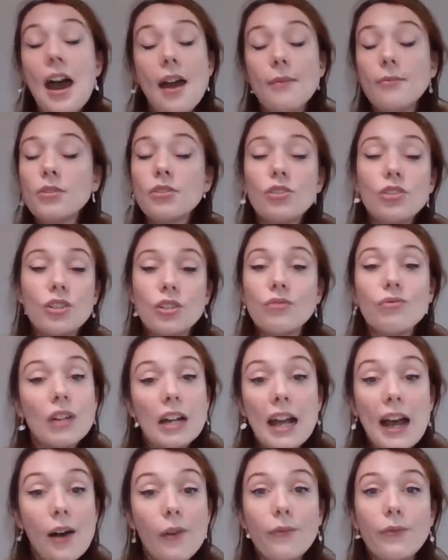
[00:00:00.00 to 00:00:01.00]
was just
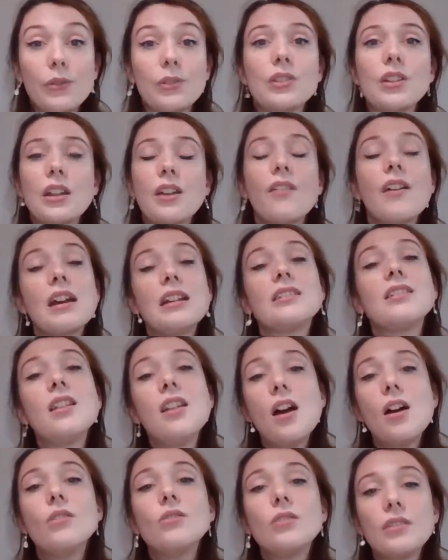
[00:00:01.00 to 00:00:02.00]
really helpful. So there is
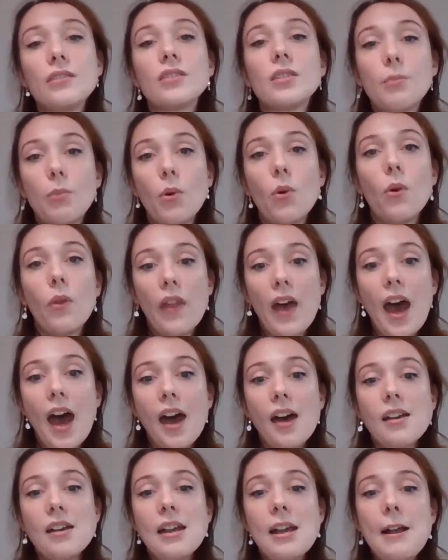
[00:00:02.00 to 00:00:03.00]
loads of support
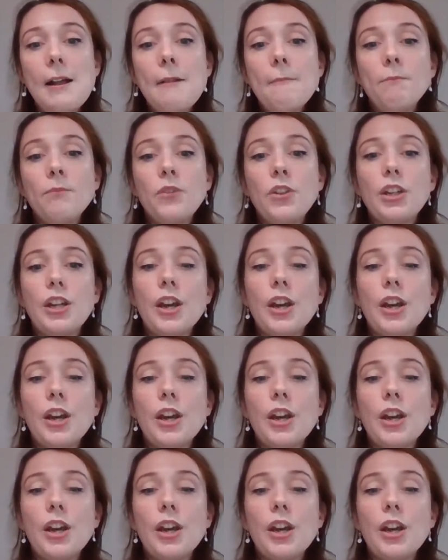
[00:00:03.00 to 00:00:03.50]
there. You